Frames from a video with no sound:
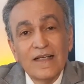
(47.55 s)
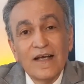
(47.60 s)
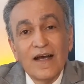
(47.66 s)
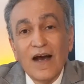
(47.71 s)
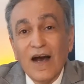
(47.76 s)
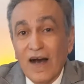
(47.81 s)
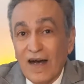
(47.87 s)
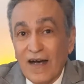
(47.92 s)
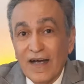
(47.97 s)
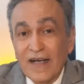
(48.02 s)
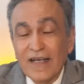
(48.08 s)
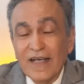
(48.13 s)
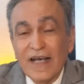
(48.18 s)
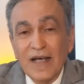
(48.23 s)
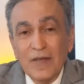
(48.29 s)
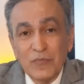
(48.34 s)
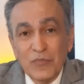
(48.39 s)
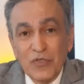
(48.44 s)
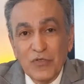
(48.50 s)
I
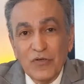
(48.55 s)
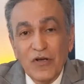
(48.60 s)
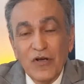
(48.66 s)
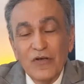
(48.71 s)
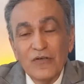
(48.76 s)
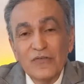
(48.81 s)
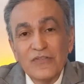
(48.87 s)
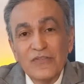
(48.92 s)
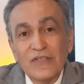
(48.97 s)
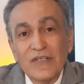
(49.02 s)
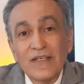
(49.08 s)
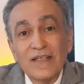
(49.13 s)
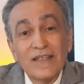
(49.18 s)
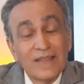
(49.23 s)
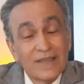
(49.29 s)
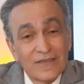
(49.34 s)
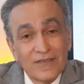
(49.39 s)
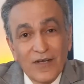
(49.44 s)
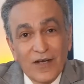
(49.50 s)
am your host,
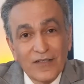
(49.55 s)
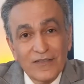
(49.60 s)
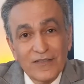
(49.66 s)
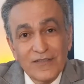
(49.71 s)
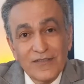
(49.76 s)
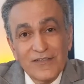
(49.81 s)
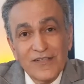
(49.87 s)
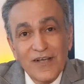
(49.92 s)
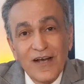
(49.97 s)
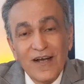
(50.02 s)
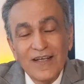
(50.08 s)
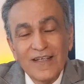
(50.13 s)
Dr. Sai.